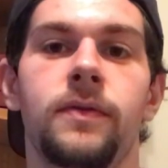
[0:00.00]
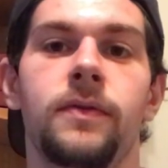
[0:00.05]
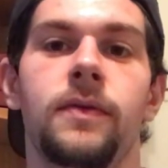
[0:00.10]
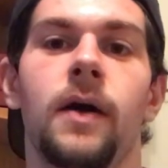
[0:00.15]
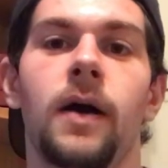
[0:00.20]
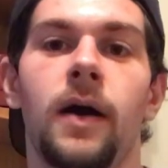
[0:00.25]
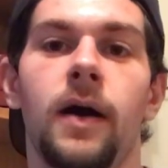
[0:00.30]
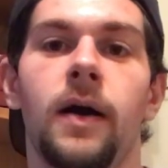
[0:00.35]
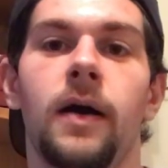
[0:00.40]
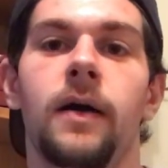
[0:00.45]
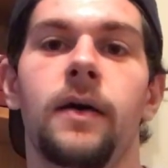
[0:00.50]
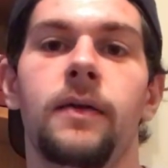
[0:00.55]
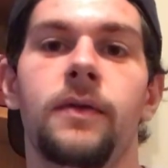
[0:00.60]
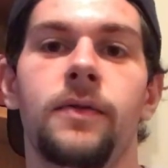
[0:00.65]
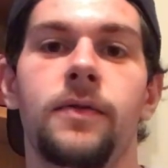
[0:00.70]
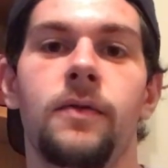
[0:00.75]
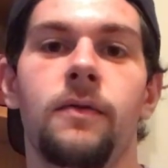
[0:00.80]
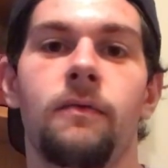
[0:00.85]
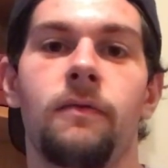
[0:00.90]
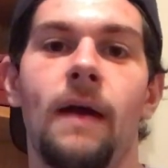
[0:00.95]

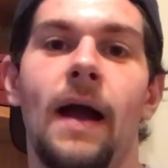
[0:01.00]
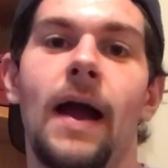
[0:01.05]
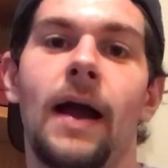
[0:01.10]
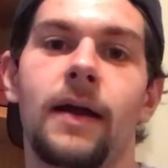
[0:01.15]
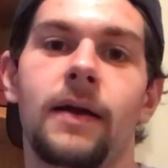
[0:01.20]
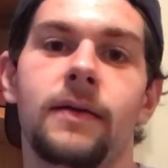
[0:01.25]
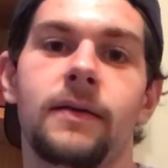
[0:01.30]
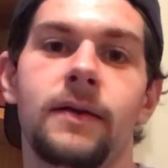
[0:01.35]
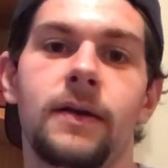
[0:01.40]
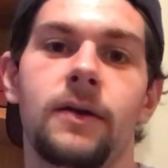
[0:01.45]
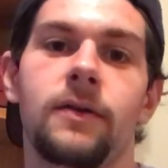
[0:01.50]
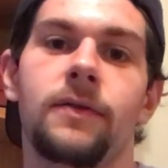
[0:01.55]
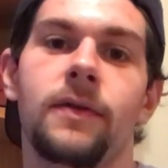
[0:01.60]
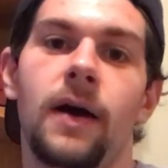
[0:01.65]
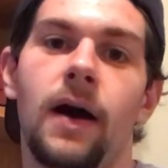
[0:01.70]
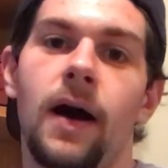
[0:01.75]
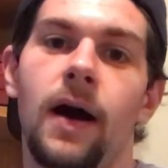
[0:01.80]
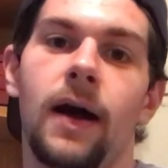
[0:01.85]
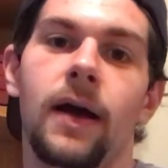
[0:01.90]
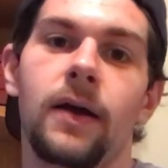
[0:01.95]
the rack near
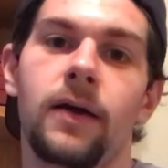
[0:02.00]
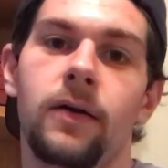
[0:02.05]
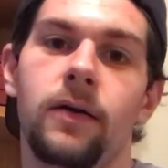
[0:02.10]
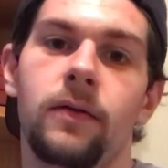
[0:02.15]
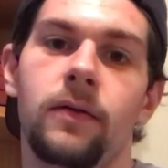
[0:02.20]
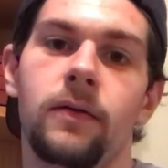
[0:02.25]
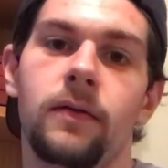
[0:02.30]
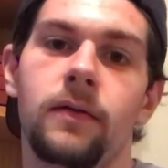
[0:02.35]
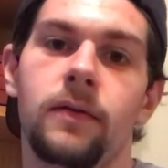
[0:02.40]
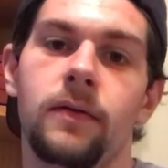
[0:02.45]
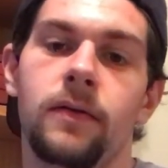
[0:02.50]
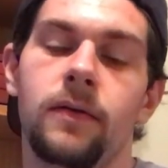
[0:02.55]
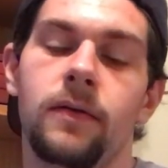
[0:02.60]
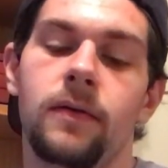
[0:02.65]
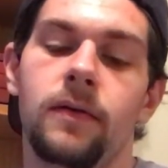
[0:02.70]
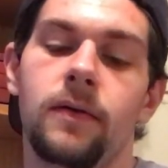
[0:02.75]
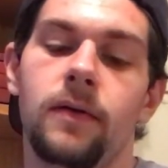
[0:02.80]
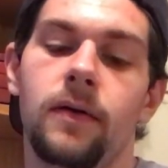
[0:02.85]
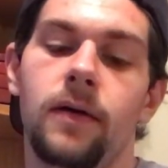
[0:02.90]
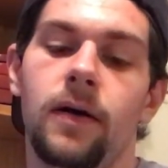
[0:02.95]
the aisle
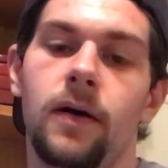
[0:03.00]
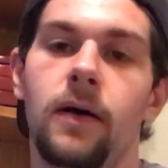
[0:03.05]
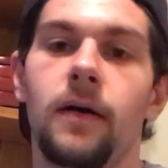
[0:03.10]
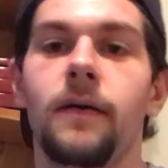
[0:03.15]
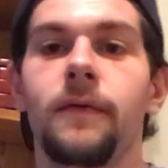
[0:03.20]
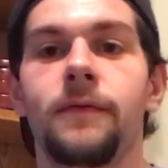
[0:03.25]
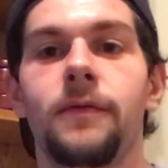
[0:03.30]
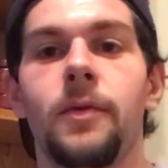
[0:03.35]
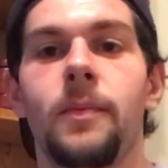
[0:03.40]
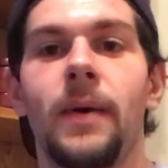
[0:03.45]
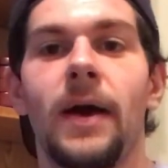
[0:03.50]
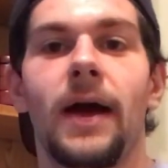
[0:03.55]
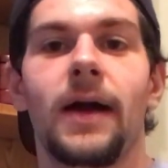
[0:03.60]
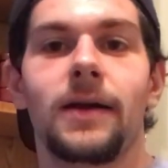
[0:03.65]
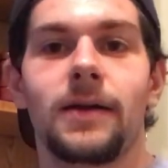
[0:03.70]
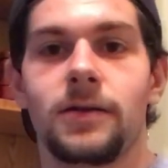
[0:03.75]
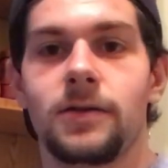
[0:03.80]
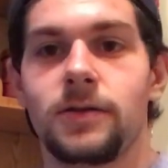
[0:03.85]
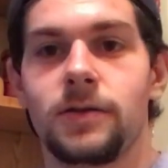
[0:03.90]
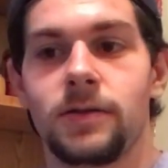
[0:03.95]
of the
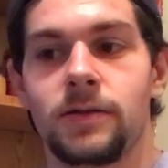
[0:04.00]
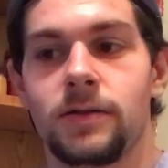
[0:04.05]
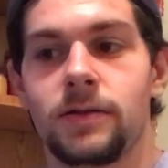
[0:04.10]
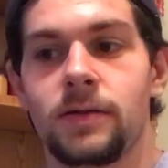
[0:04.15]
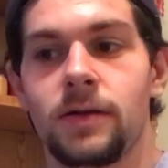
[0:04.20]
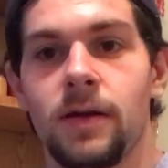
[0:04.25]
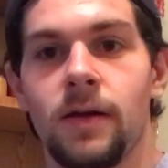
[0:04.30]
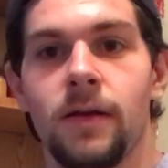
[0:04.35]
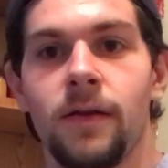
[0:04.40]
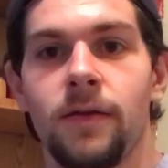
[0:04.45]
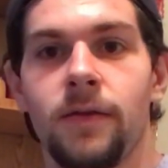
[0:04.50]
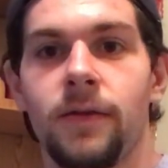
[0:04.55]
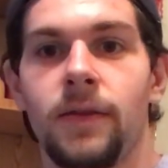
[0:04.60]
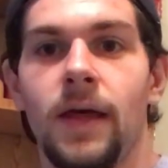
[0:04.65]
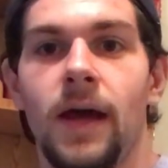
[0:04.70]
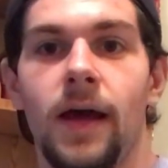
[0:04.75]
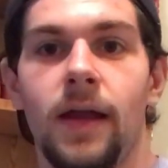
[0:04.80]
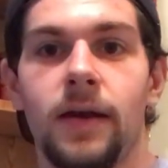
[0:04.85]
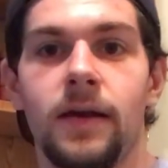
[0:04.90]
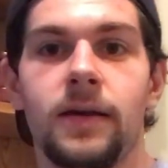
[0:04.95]
packages
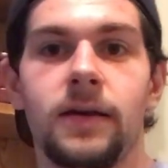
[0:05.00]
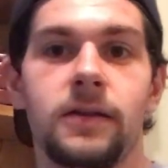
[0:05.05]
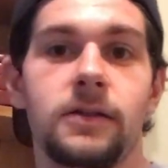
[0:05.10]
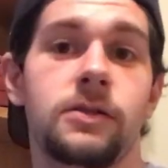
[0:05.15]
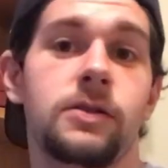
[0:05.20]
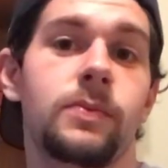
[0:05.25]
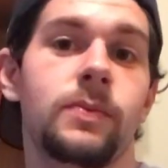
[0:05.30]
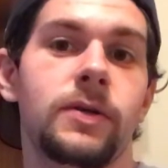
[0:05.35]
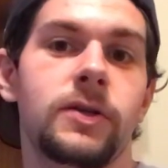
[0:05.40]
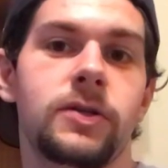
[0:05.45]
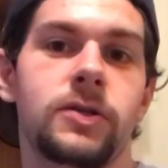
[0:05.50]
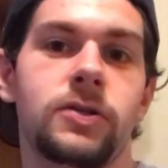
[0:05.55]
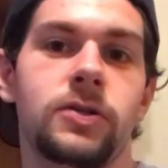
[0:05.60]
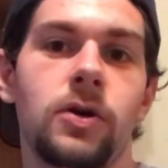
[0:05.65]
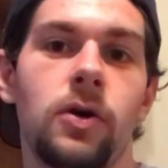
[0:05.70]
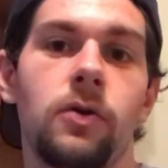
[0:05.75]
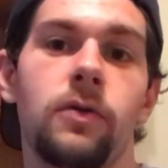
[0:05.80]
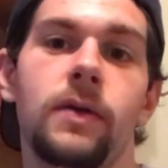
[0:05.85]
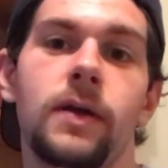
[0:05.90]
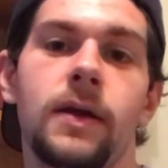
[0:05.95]
that it needs to be
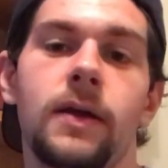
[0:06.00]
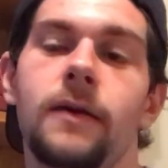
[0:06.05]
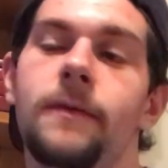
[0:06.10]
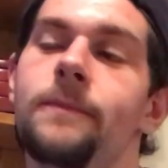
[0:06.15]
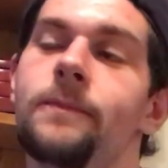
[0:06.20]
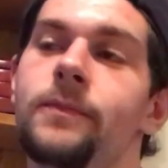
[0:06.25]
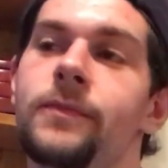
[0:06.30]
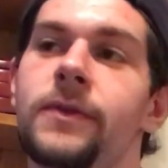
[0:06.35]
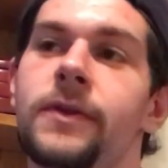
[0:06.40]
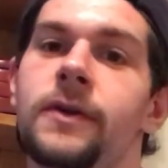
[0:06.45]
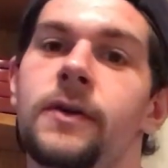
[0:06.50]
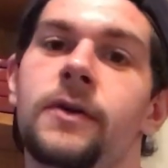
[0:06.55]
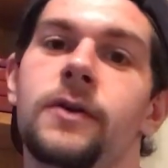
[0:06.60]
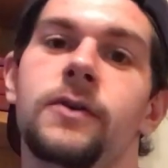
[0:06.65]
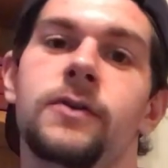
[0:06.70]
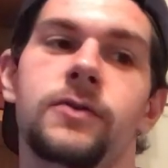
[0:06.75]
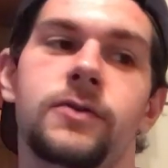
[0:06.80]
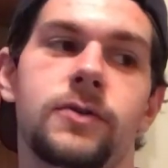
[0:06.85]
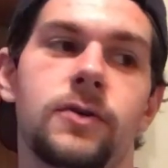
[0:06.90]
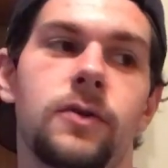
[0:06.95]
stowed in.
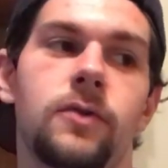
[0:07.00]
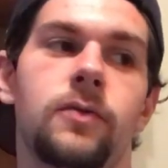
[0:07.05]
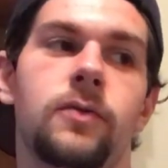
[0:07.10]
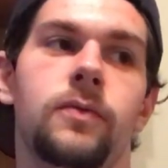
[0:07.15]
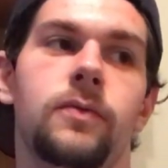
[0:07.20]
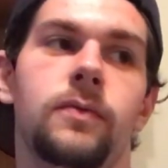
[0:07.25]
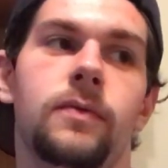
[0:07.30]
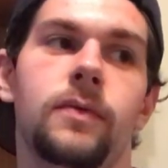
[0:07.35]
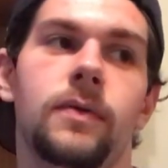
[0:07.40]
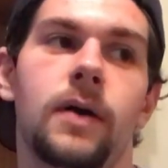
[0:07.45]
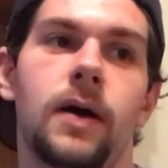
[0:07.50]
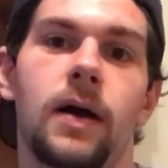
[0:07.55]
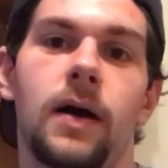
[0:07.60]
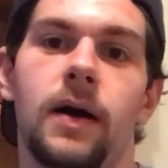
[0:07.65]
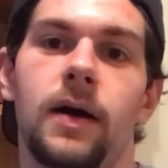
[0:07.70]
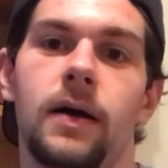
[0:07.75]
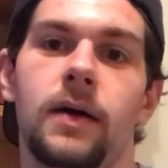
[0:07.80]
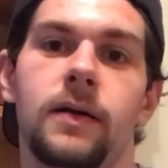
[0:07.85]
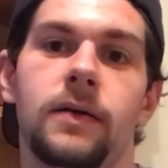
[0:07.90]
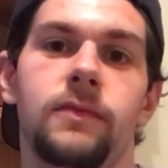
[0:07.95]
So
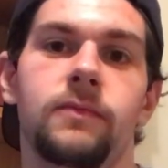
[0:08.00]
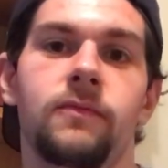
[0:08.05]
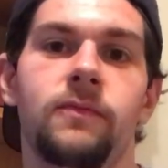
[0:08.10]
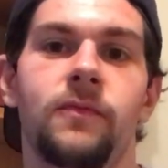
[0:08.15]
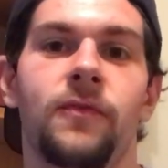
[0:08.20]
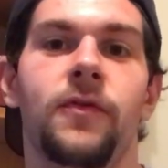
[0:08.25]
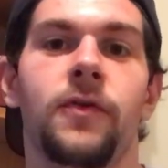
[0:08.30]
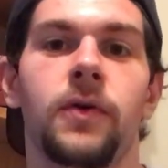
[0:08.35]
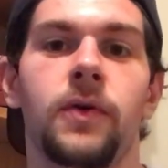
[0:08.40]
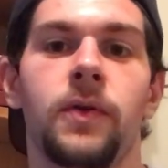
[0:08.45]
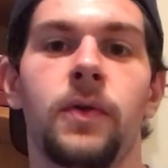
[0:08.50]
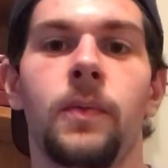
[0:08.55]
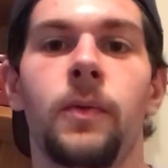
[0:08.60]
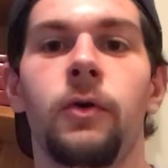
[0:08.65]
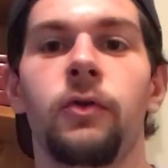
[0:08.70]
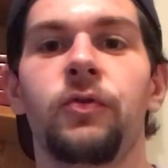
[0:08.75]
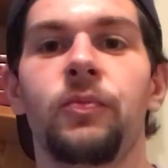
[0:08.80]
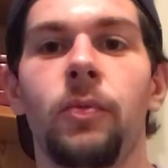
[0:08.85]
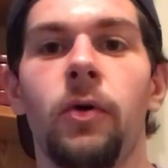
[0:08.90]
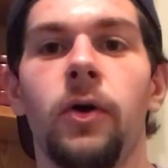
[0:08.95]
for the
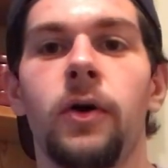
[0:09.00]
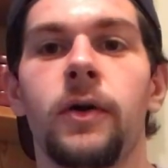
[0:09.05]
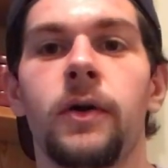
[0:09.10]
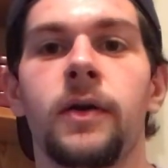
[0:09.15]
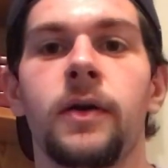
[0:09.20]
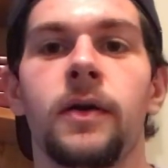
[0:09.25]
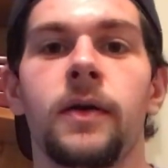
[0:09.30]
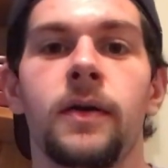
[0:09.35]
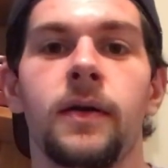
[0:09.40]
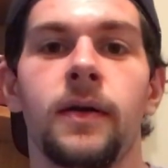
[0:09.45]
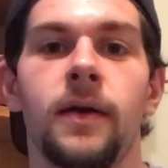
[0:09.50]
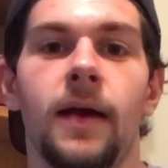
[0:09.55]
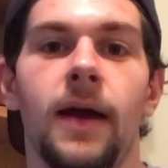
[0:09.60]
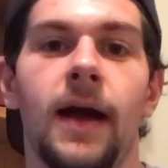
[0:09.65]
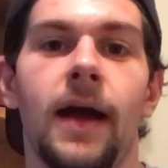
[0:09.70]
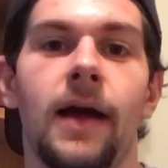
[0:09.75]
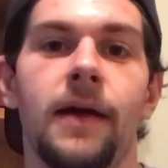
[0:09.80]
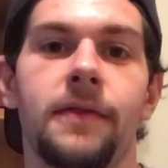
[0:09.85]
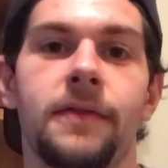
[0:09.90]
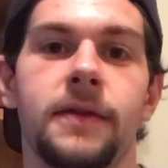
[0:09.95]
most part,
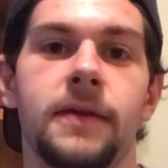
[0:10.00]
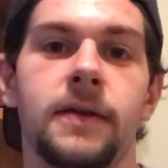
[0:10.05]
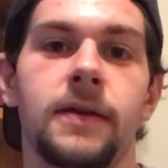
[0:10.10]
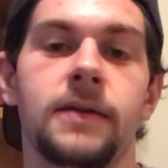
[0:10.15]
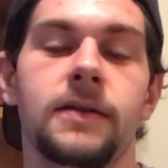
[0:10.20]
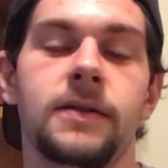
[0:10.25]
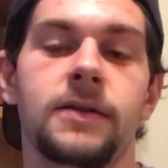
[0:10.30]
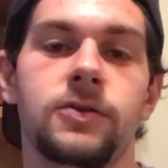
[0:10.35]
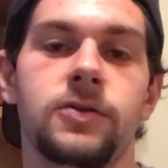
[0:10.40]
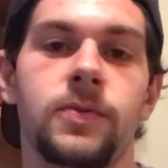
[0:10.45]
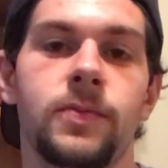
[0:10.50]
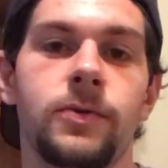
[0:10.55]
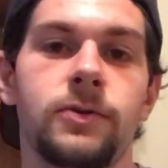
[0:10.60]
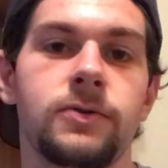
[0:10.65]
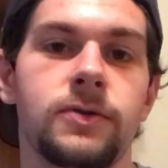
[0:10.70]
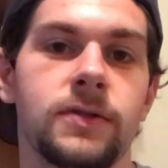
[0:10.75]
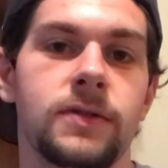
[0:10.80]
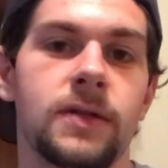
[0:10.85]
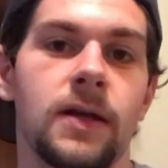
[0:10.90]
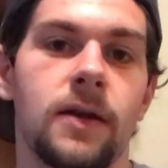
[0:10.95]
at the
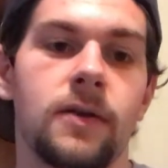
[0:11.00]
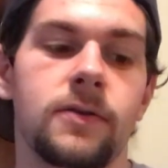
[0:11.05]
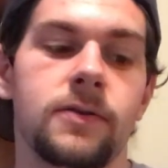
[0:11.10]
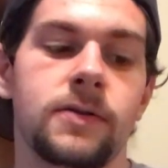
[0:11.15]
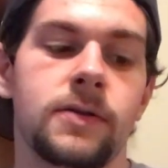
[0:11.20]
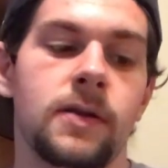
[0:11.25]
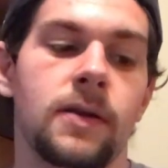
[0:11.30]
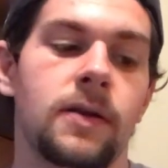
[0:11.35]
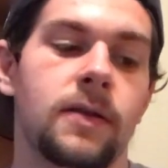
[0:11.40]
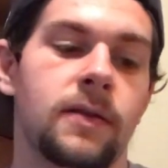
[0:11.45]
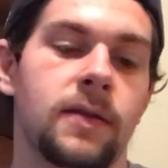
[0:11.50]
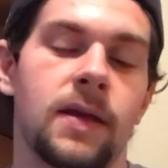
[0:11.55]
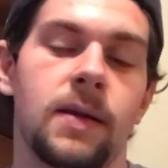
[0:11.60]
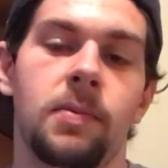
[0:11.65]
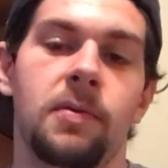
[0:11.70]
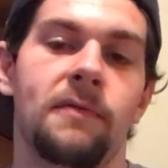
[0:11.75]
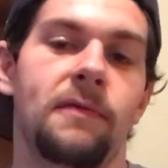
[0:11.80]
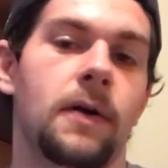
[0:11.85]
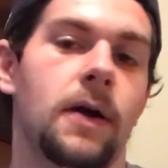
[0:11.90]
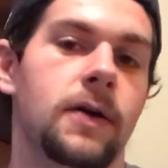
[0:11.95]
distribution centers, they
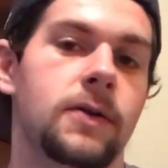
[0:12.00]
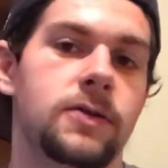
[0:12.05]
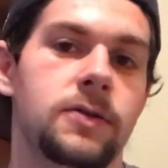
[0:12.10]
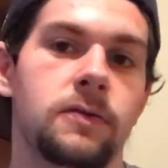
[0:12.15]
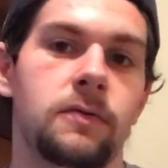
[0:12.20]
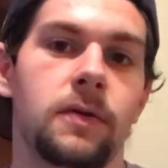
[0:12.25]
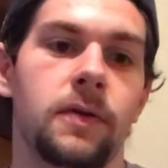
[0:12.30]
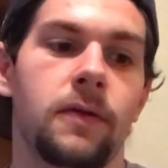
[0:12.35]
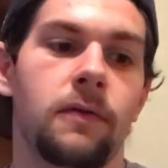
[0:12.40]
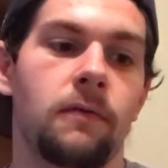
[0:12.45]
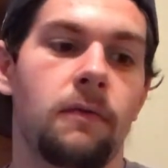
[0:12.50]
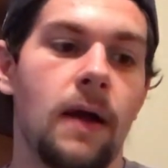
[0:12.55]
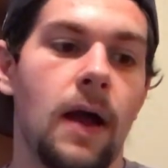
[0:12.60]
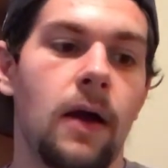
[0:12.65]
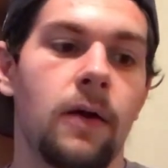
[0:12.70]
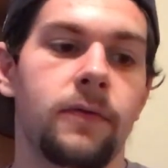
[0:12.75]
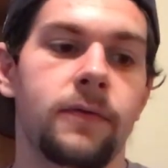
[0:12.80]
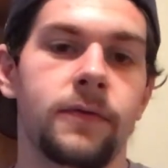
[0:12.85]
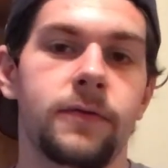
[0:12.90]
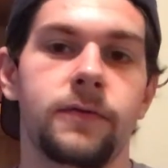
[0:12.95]
provide you with
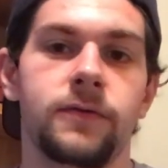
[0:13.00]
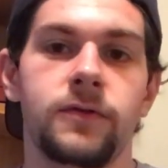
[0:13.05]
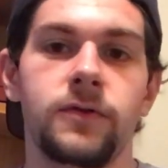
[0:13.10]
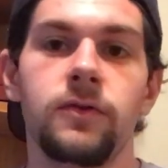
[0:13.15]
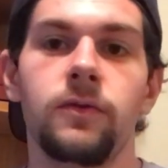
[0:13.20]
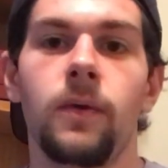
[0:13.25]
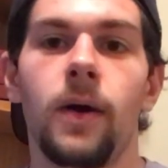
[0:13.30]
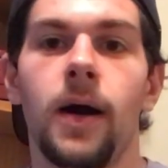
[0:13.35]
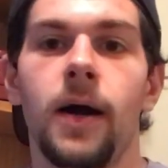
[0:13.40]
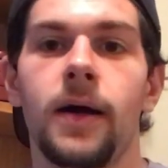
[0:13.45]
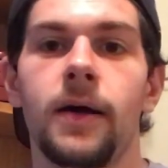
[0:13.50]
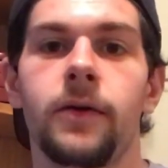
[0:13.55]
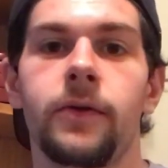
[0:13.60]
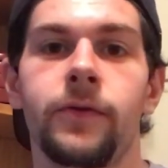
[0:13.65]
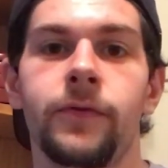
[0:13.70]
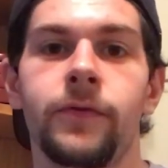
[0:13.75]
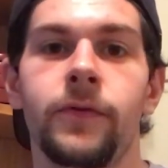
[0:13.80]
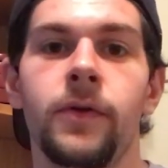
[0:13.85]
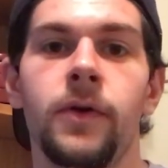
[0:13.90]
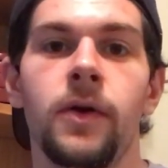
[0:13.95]
around 2
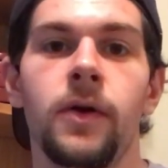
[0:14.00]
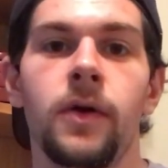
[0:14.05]
aisles